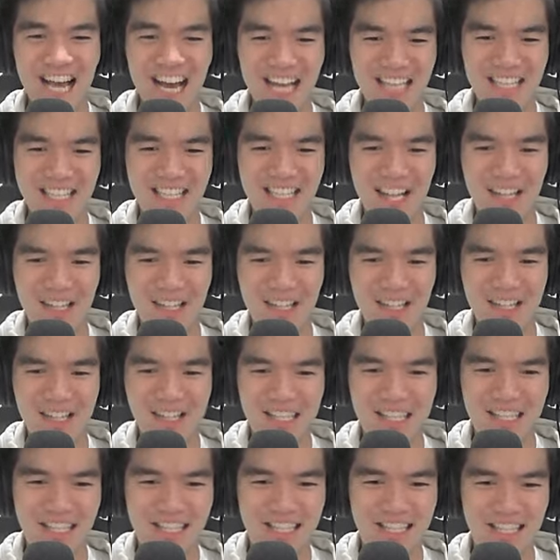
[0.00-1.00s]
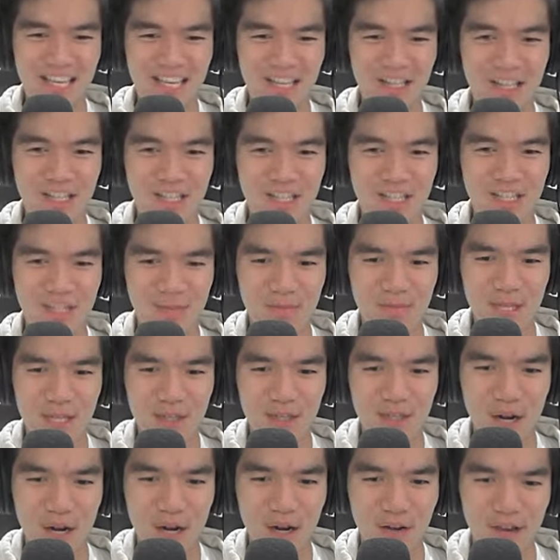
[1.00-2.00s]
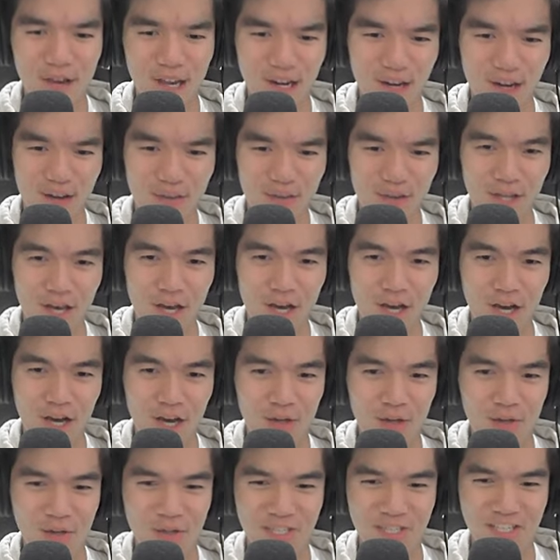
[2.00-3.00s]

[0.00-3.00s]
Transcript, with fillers: Talon, Tell Talon. This is me trying to fight off all the hoes.